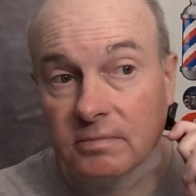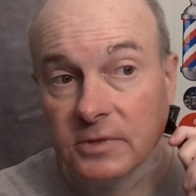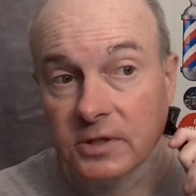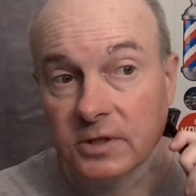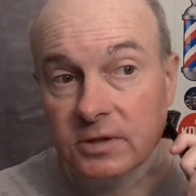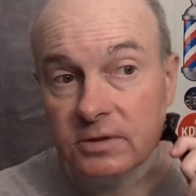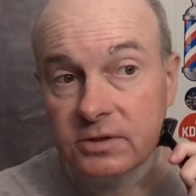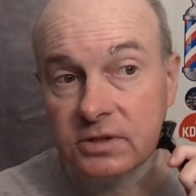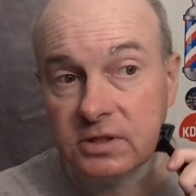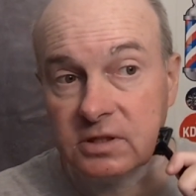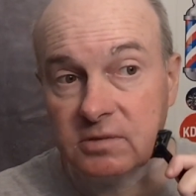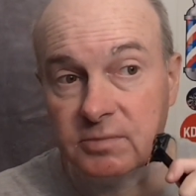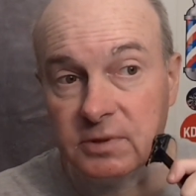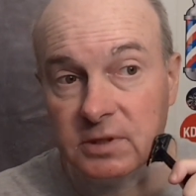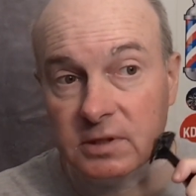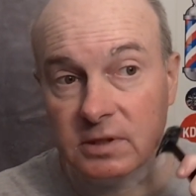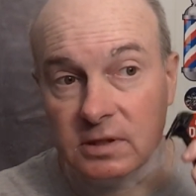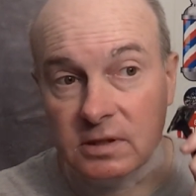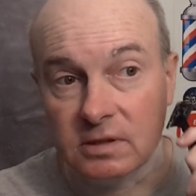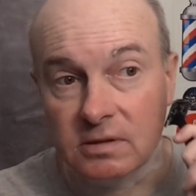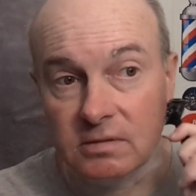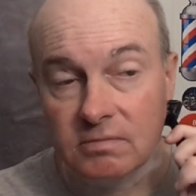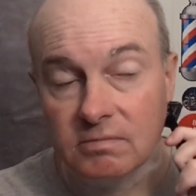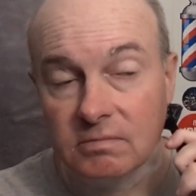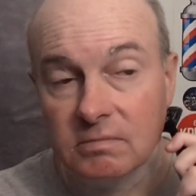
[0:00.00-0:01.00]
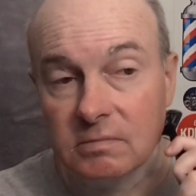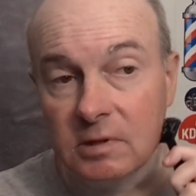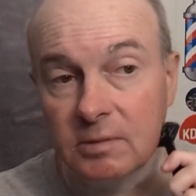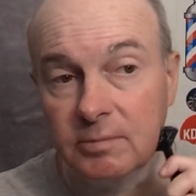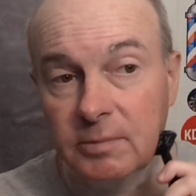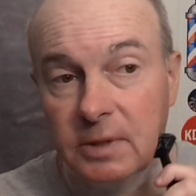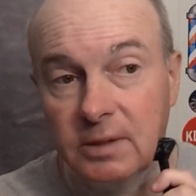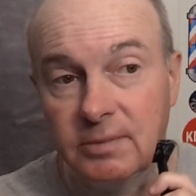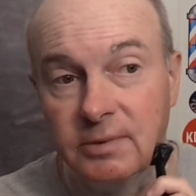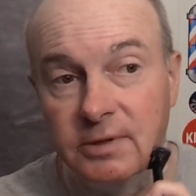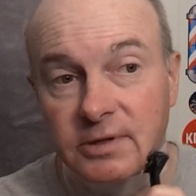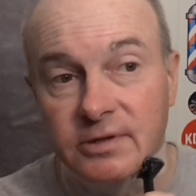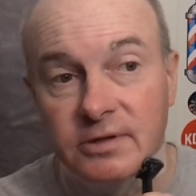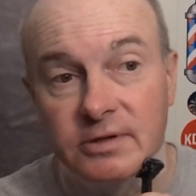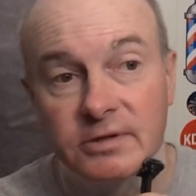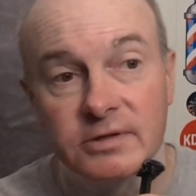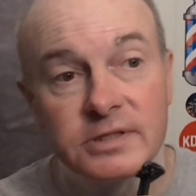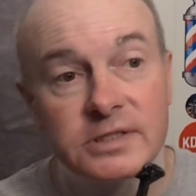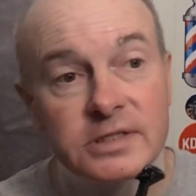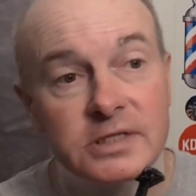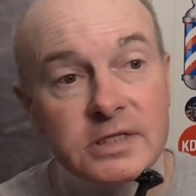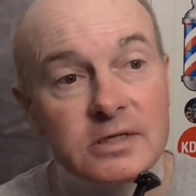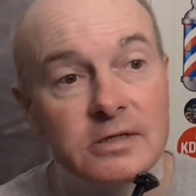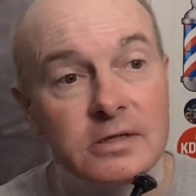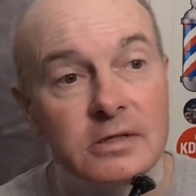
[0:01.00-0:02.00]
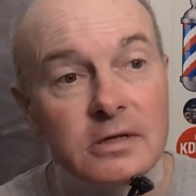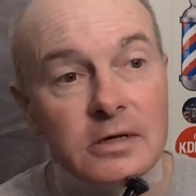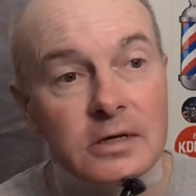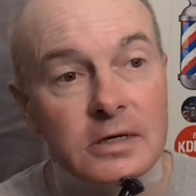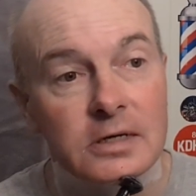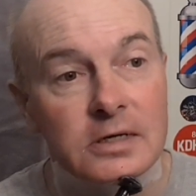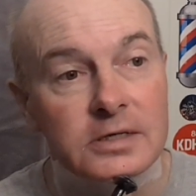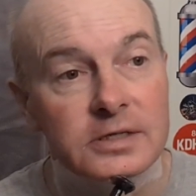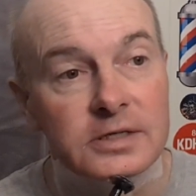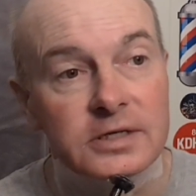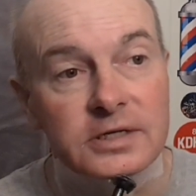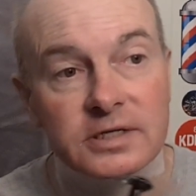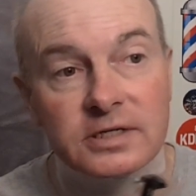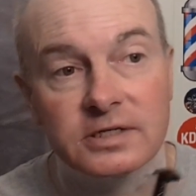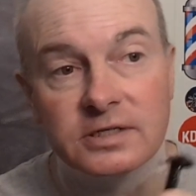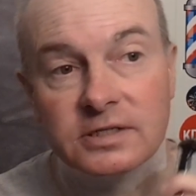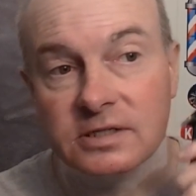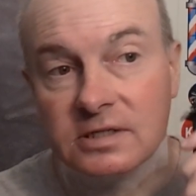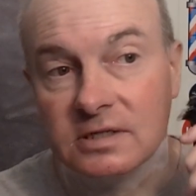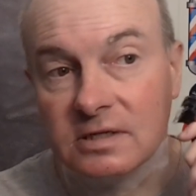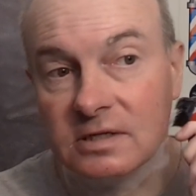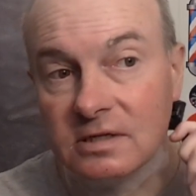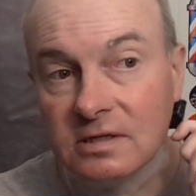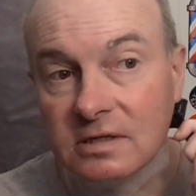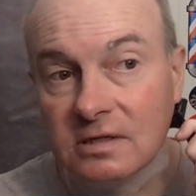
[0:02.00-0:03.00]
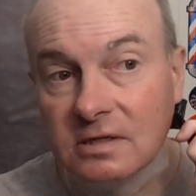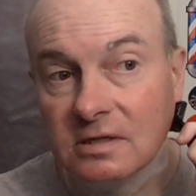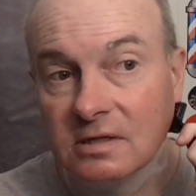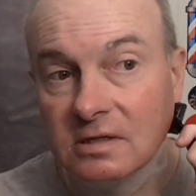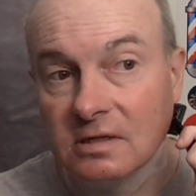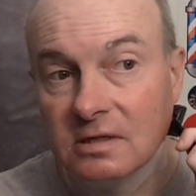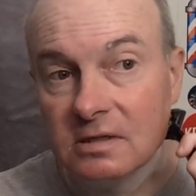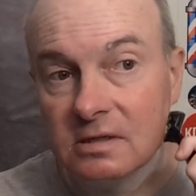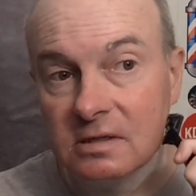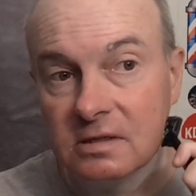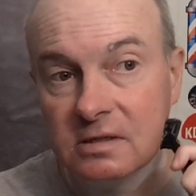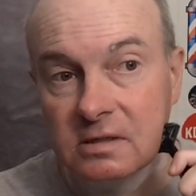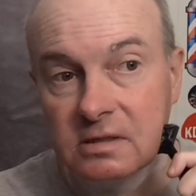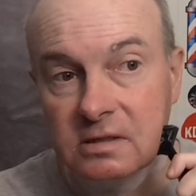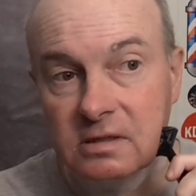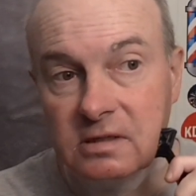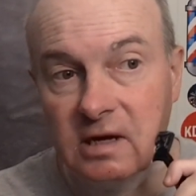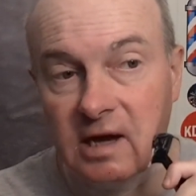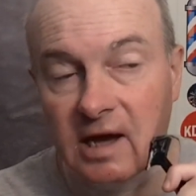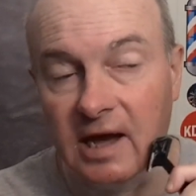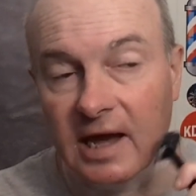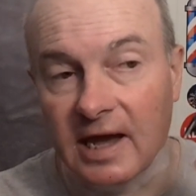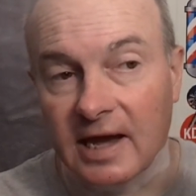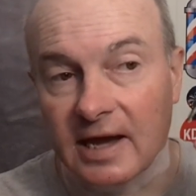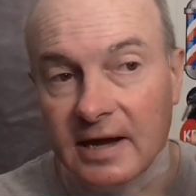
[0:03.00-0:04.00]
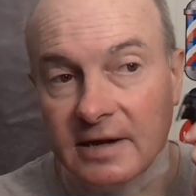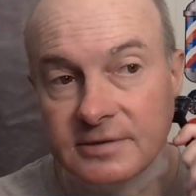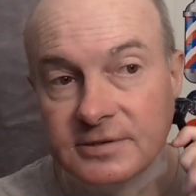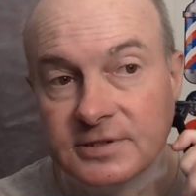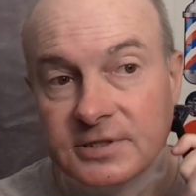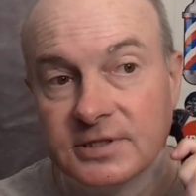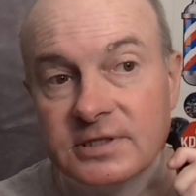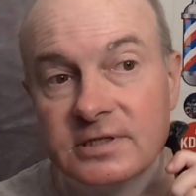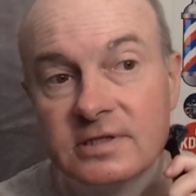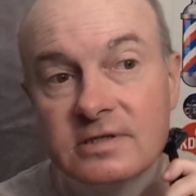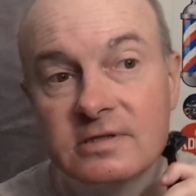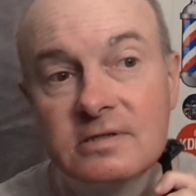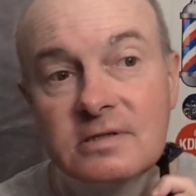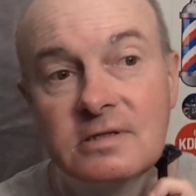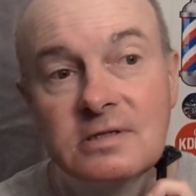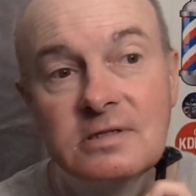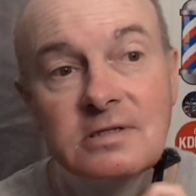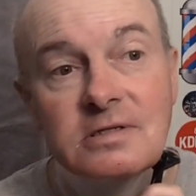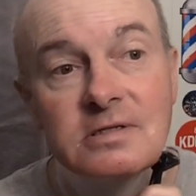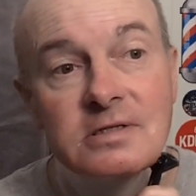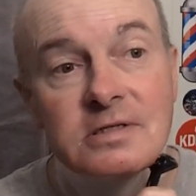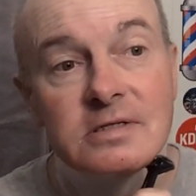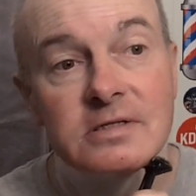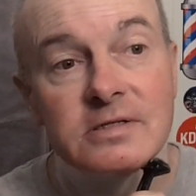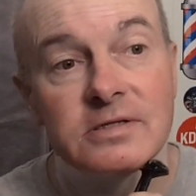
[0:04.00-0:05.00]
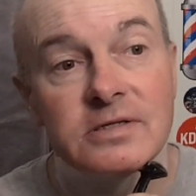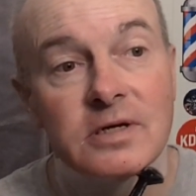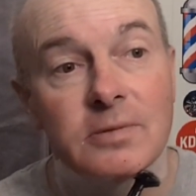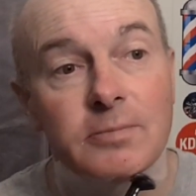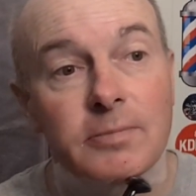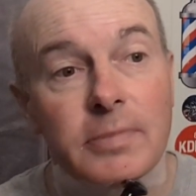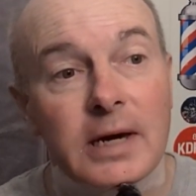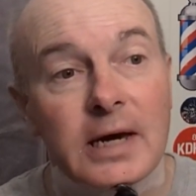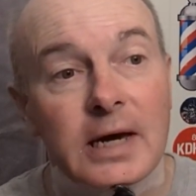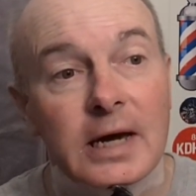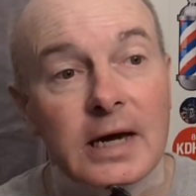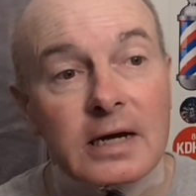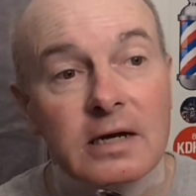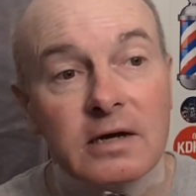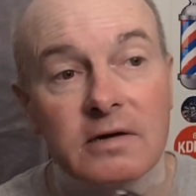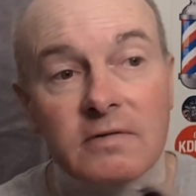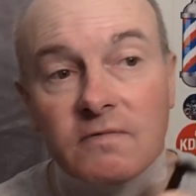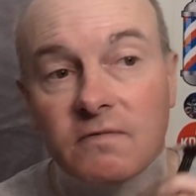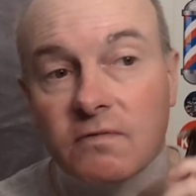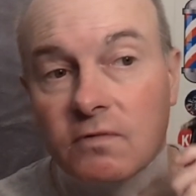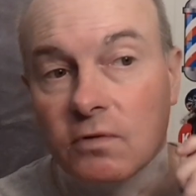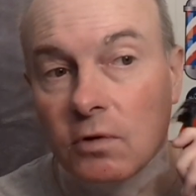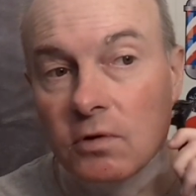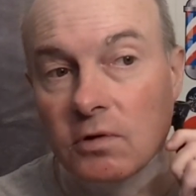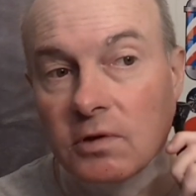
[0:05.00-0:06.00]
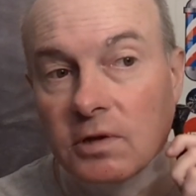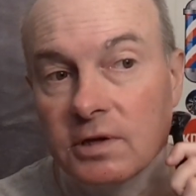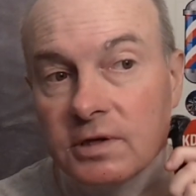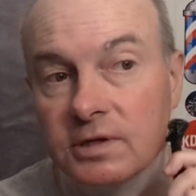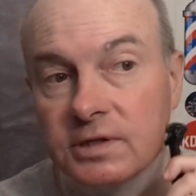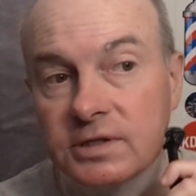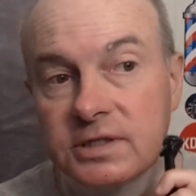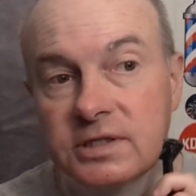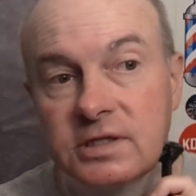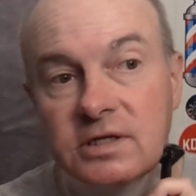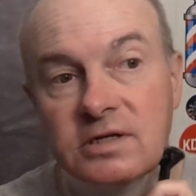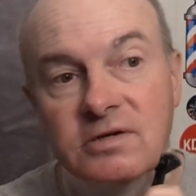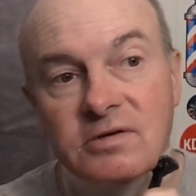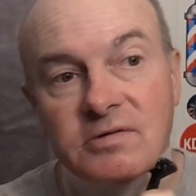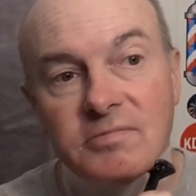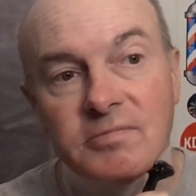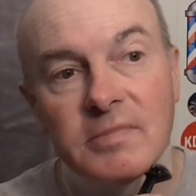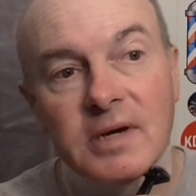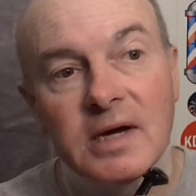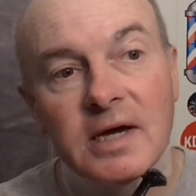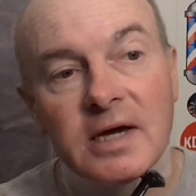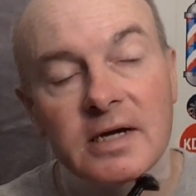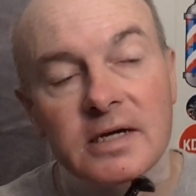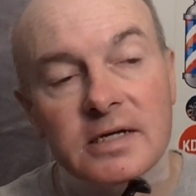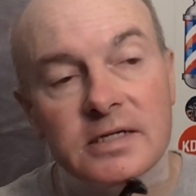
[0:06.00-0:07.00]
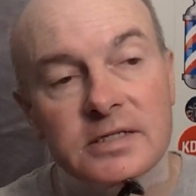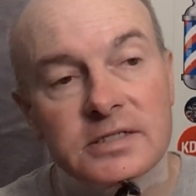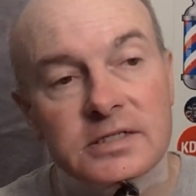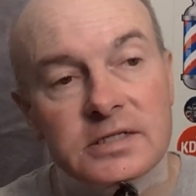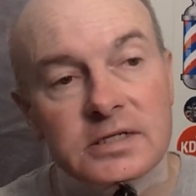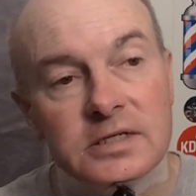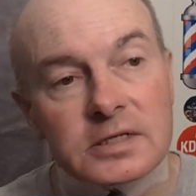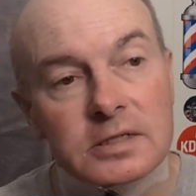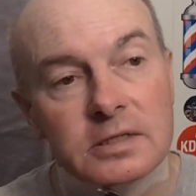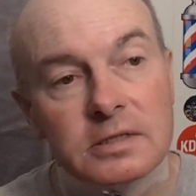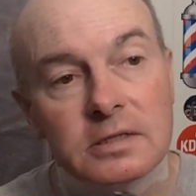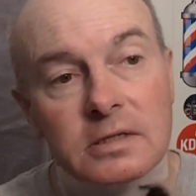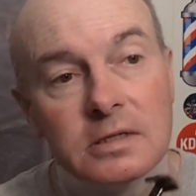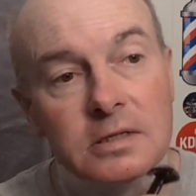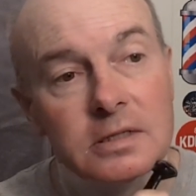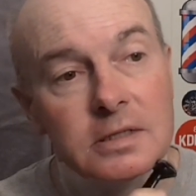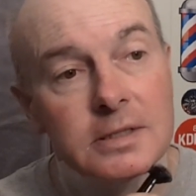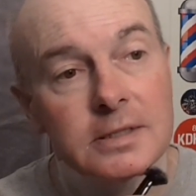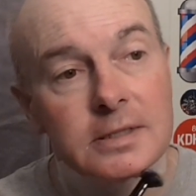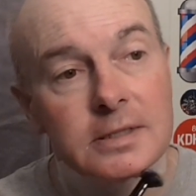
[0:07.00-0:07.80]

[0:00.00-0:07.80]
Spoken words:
There used to be, and maybe there still are, these ads in the back of Rolling Stone magazine.